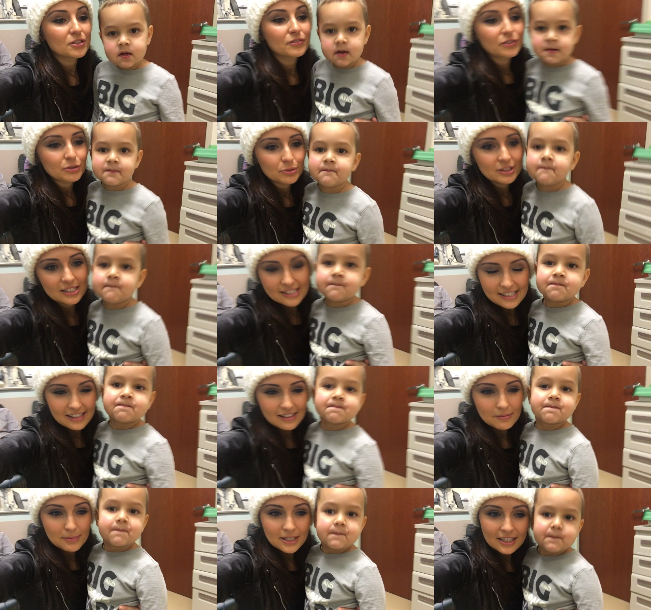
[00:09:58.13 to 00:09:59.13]
Speaker 1: the fluid is
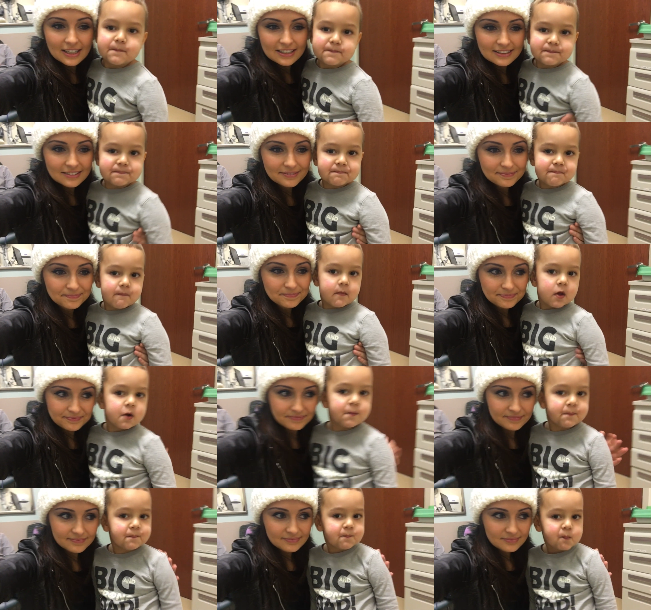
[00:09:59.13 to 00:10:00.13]
gonna be gone
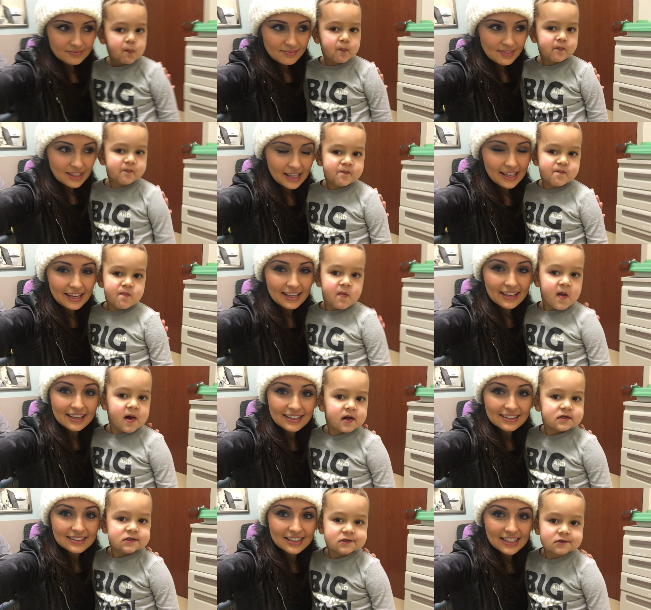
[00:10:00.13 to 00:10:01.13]

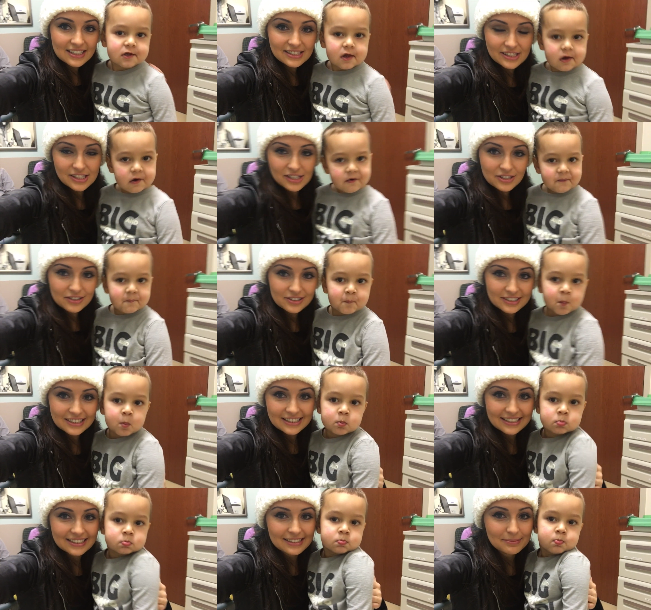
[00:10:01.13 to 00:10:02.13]
and it's all
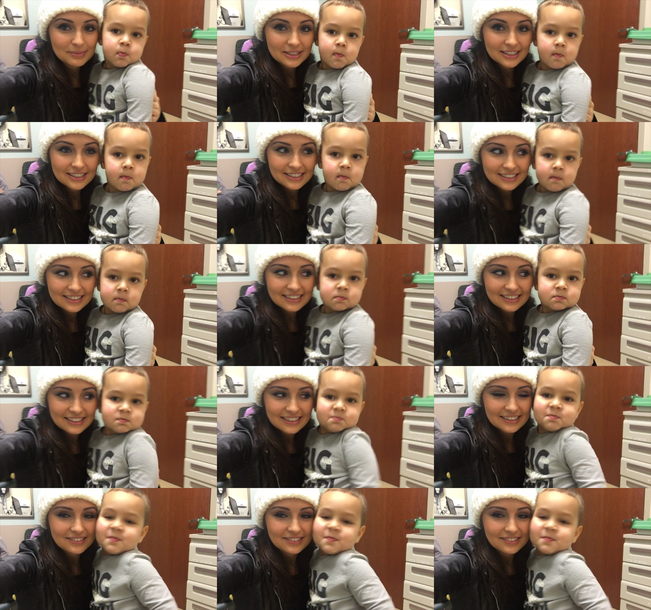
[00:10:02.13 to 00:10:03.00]
gonna be good,